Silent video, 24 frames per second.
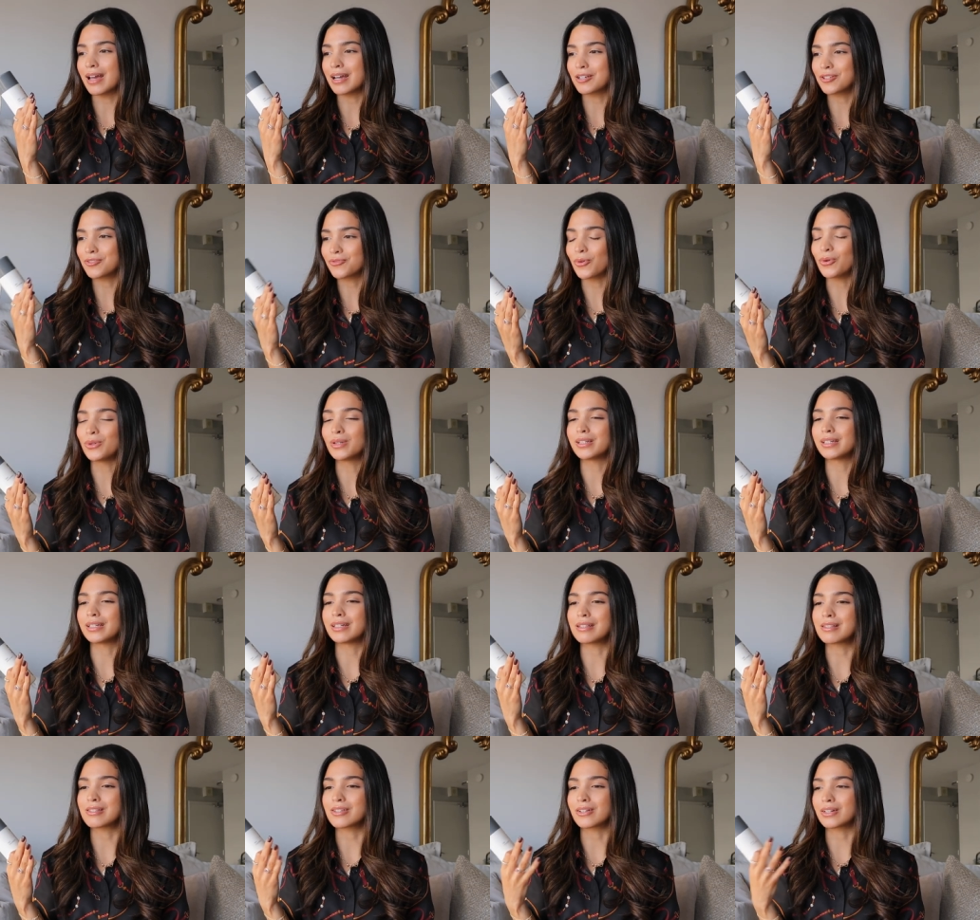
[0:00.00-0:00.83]

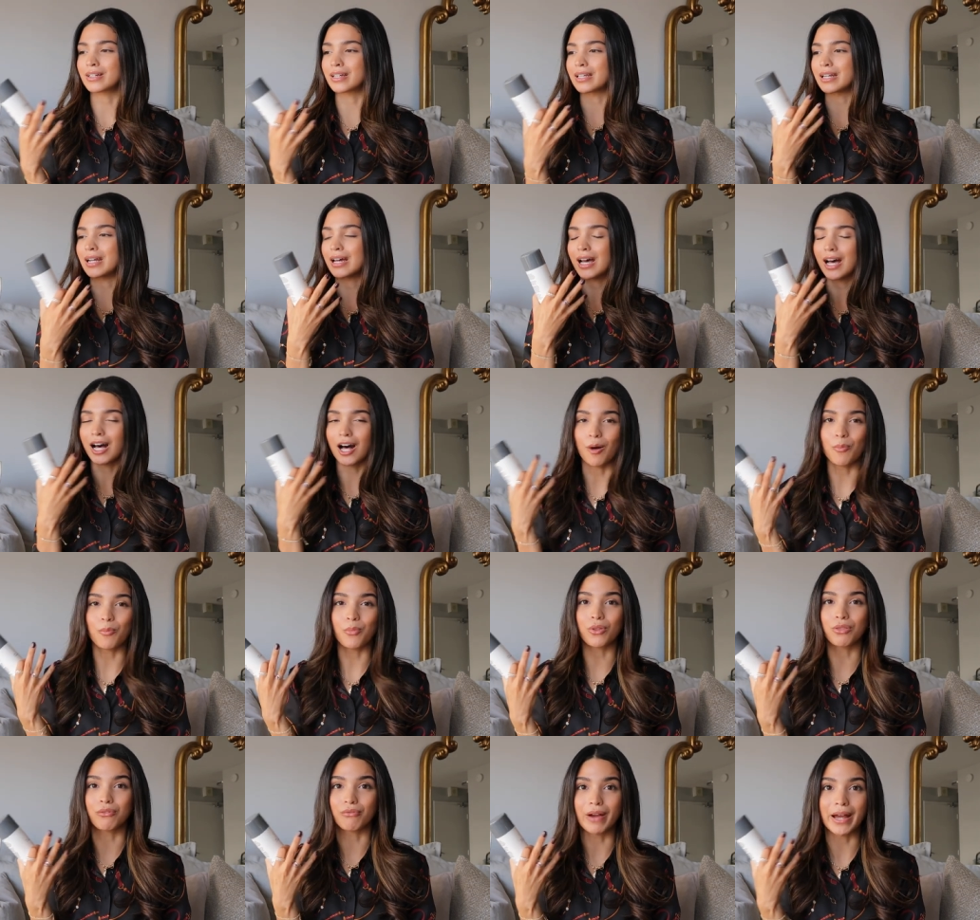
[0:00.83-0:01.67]
exfoliants are gonna
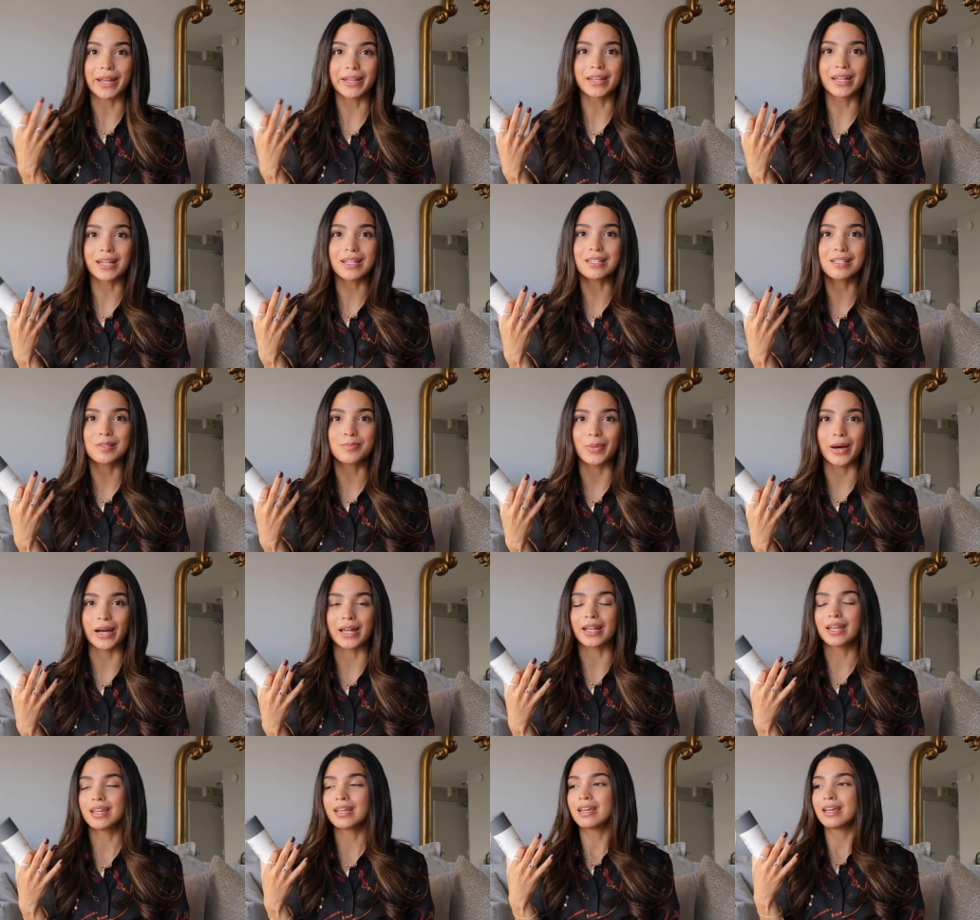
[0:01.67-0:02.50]
help with redness,
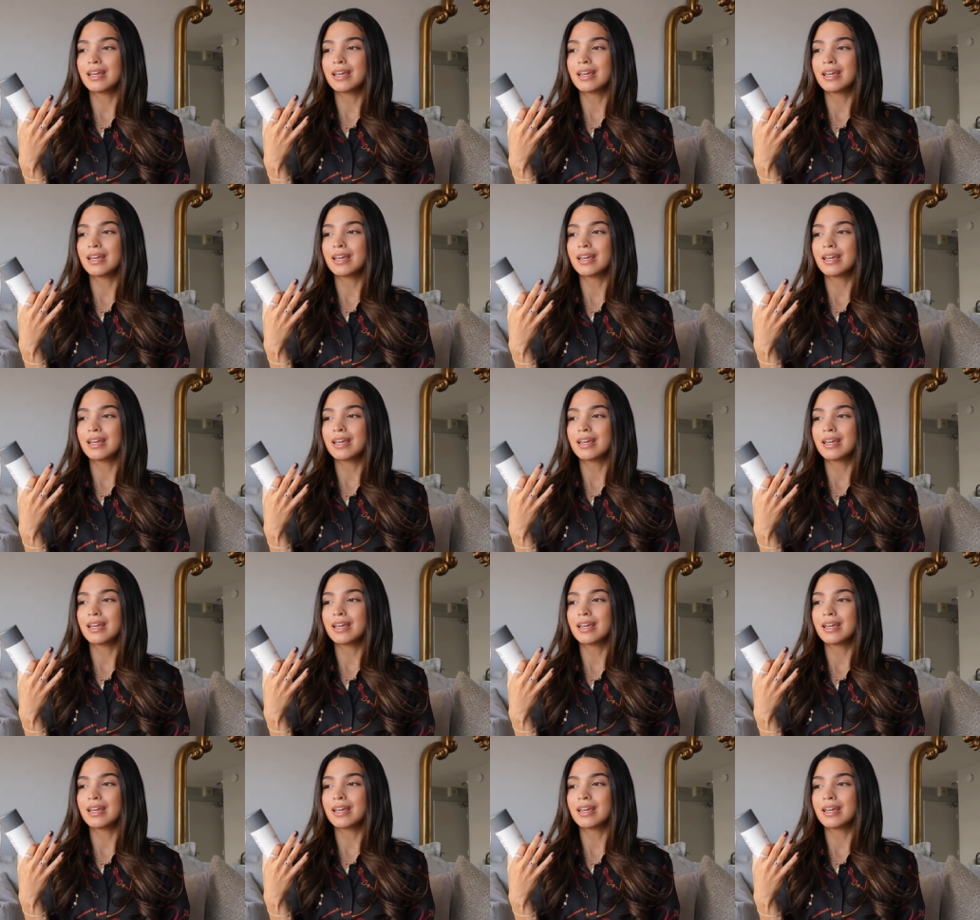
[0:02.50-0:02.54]
but